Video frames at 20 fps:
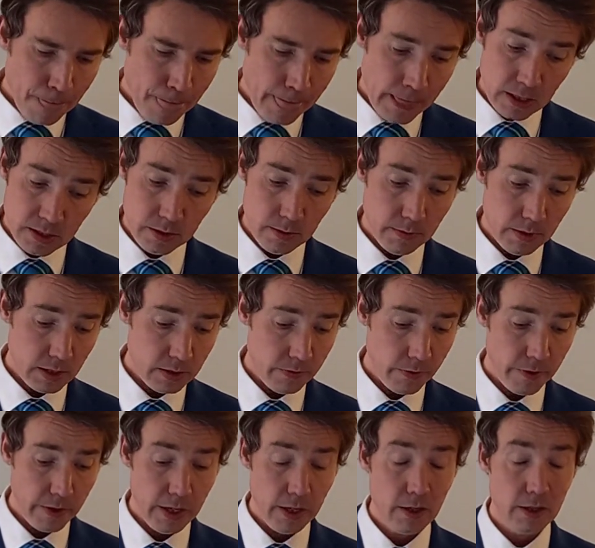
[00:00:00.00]
That's
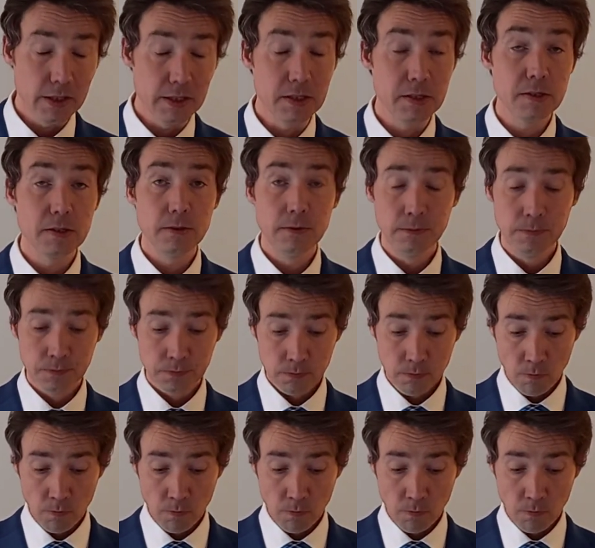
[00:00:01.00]
very nice.